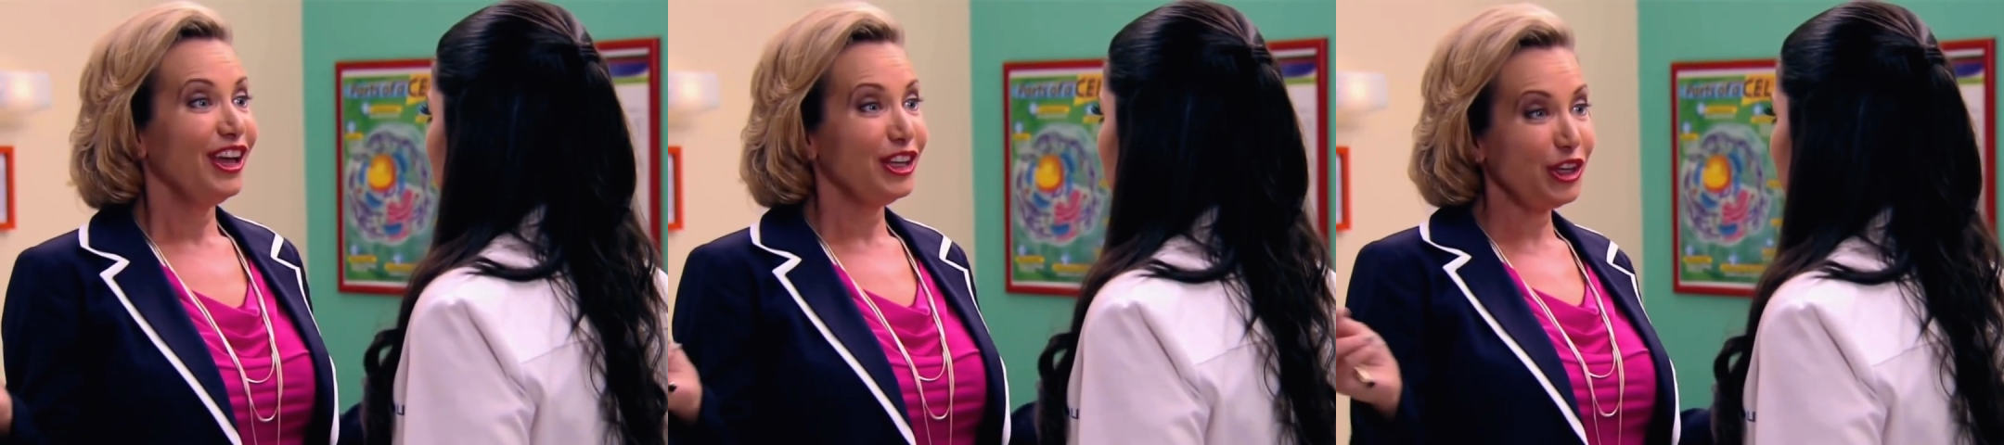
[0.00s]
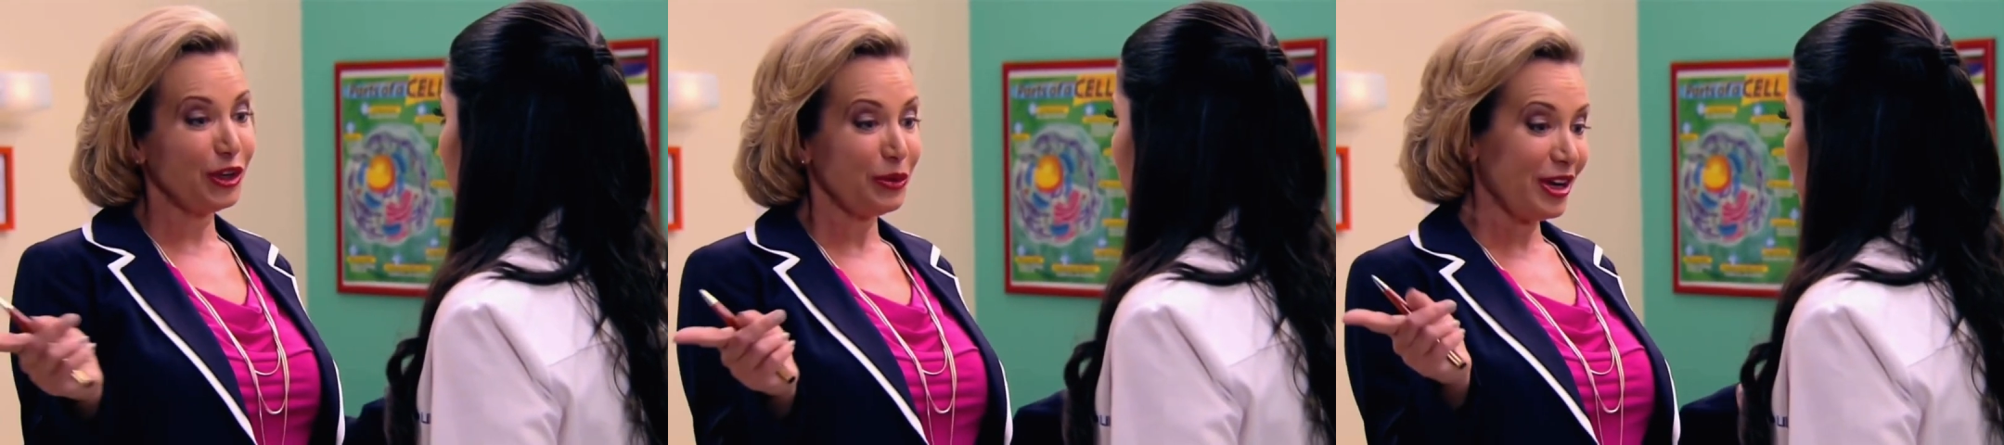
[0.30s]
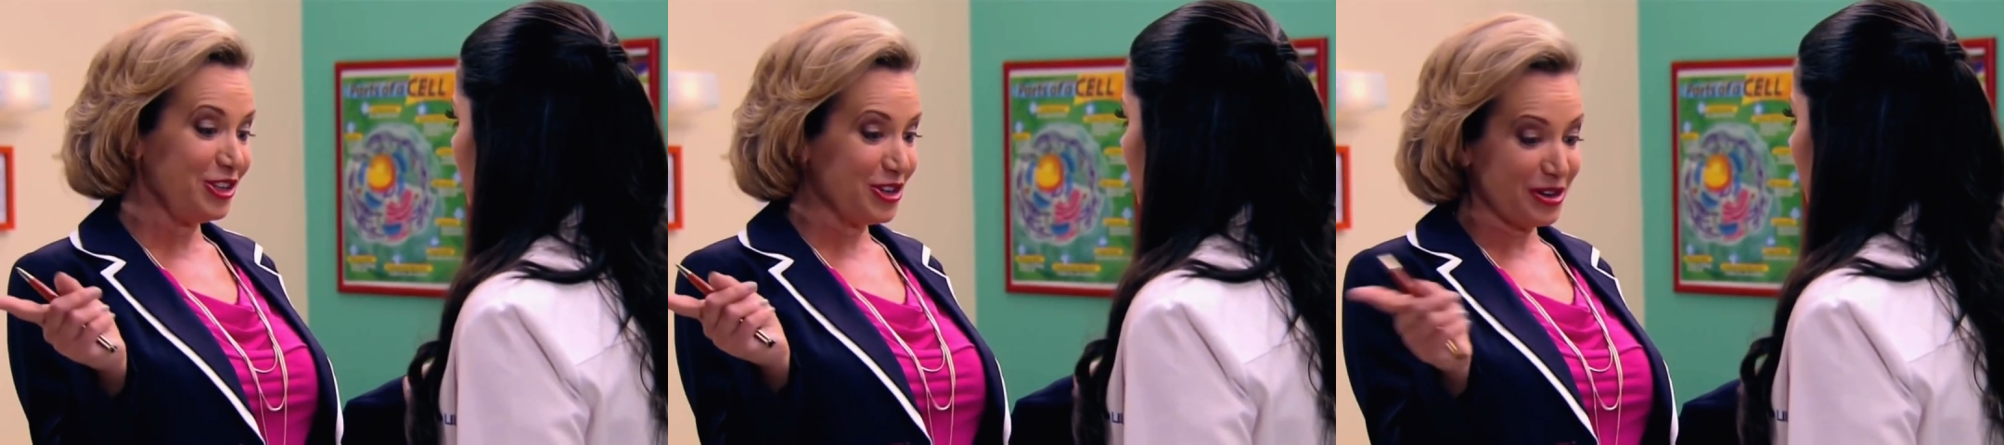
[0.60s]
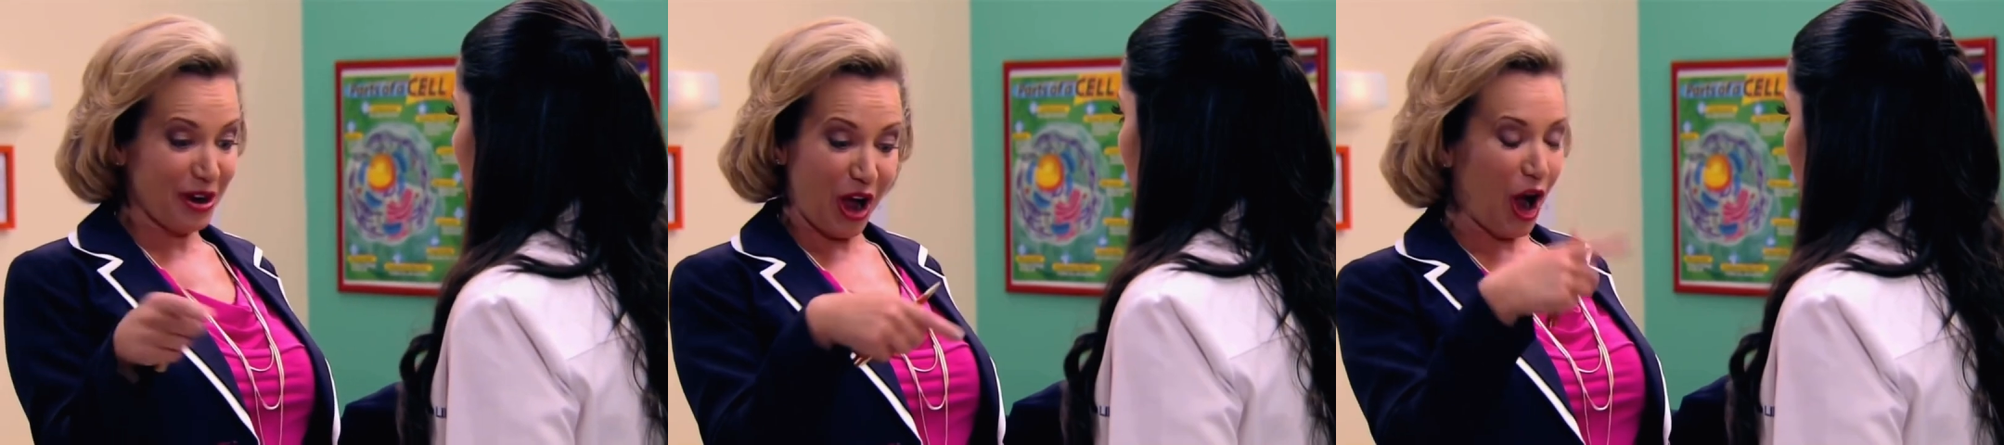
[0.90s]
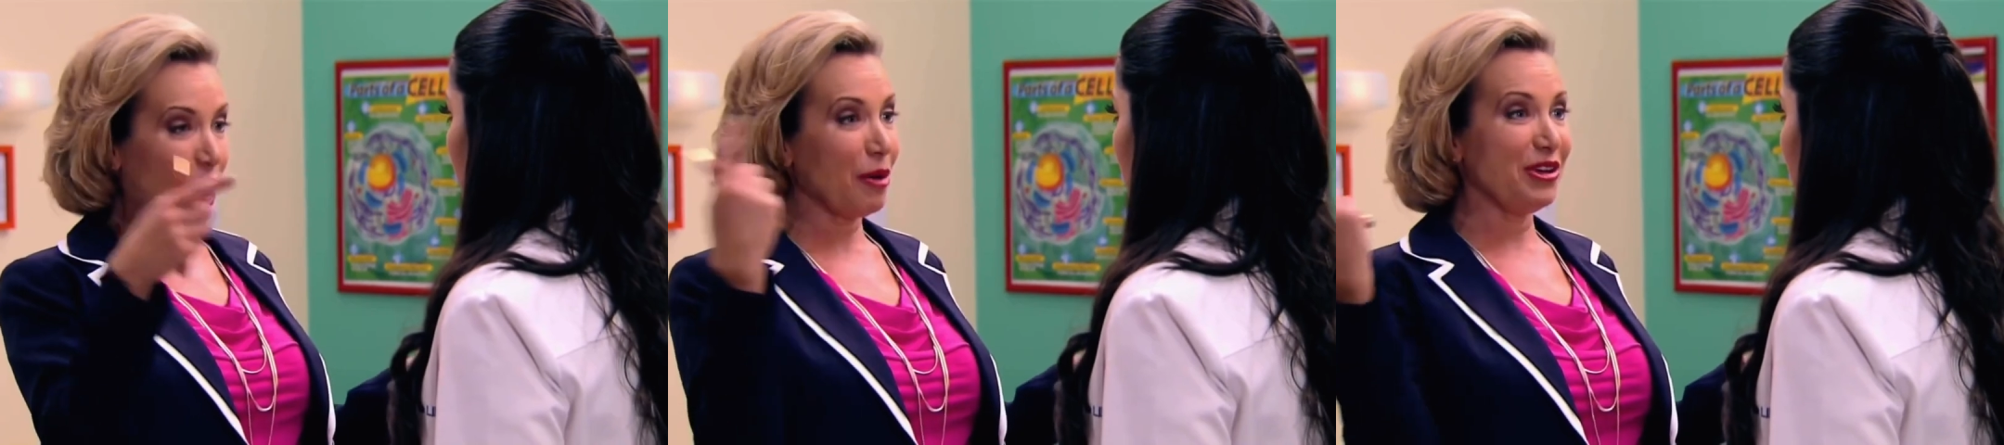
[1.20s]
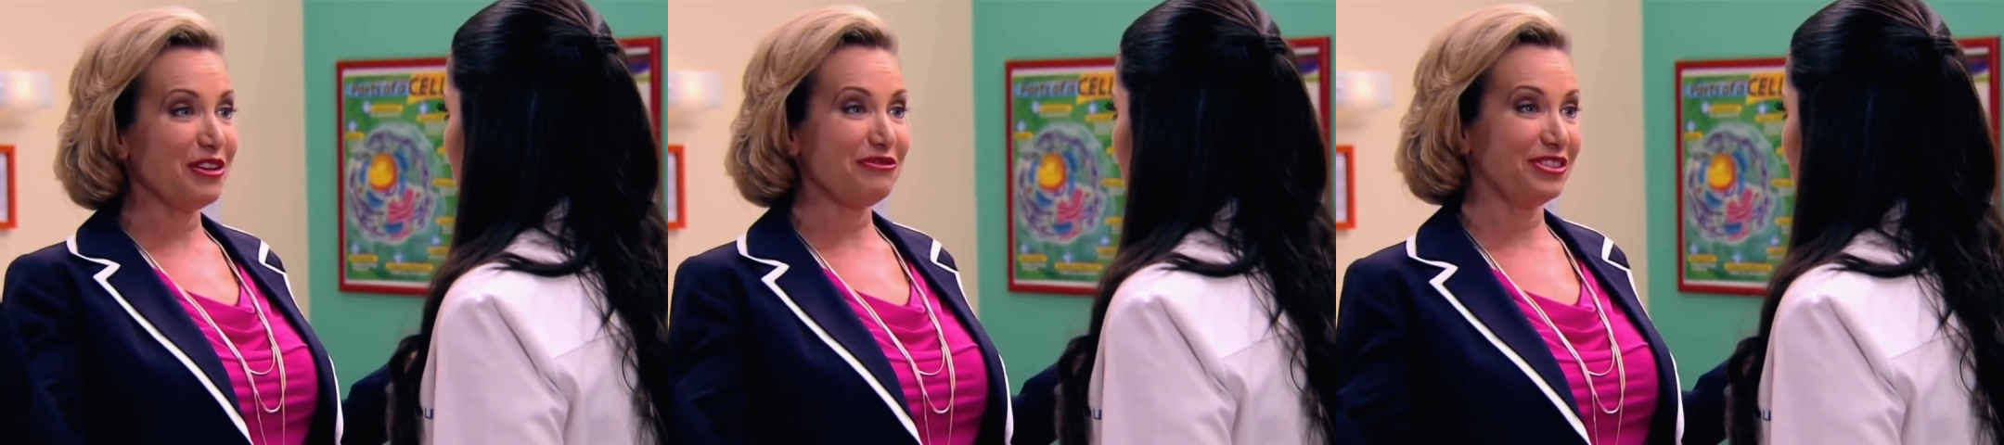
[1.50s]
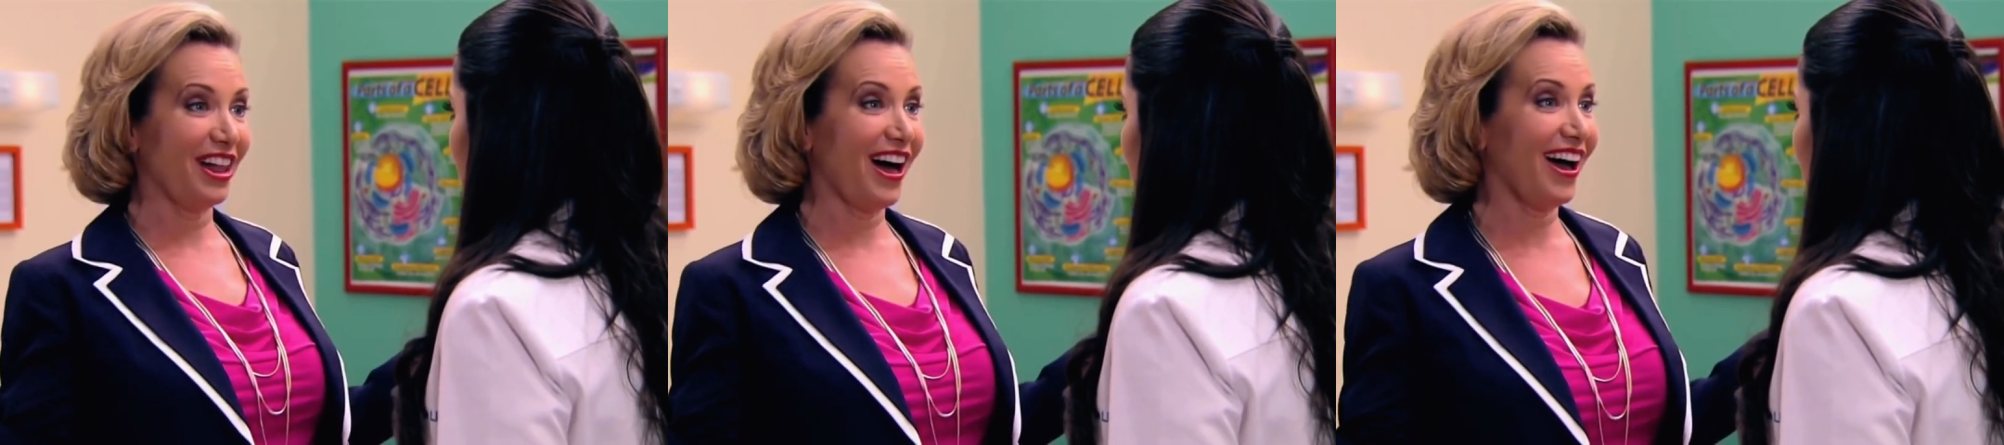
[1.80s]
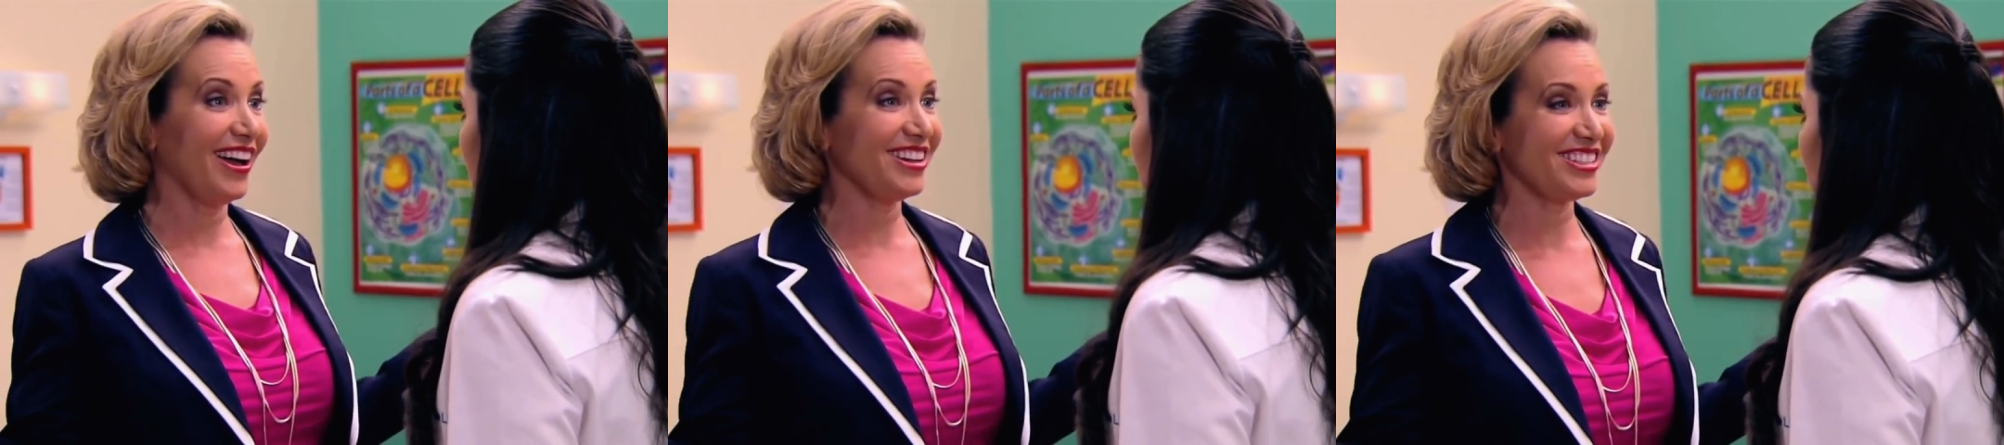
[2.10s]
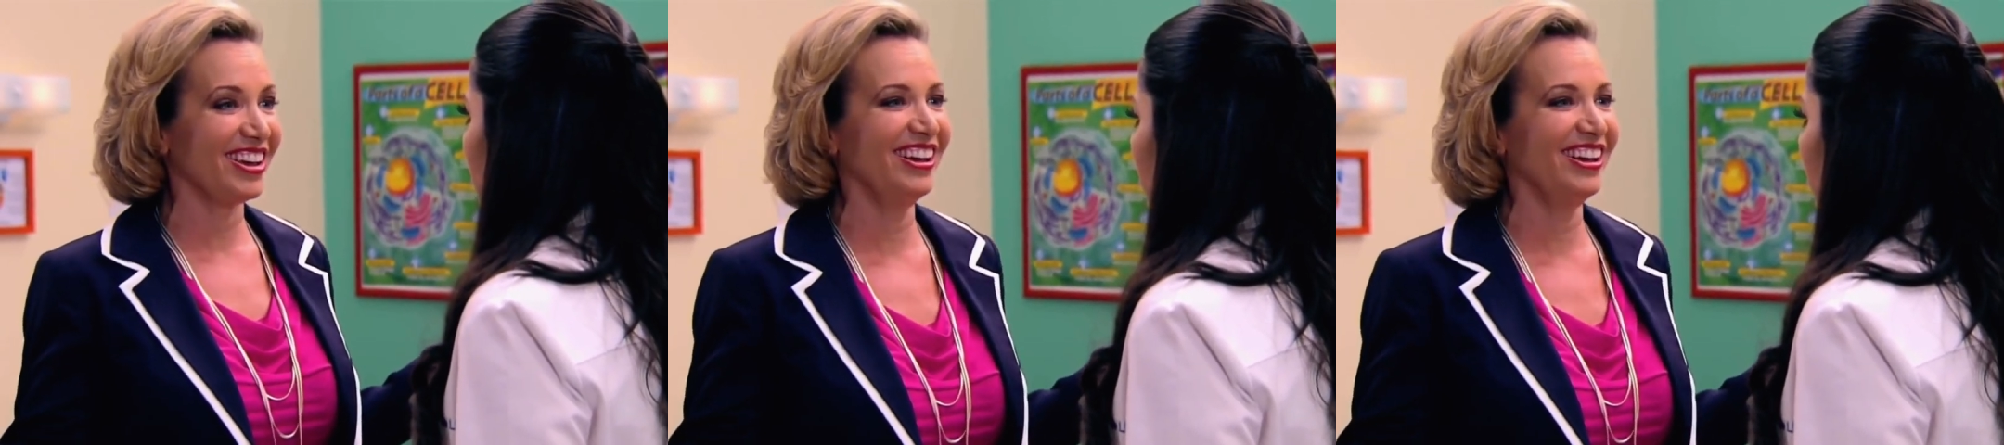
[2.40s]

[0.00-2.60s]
You and your army of flies?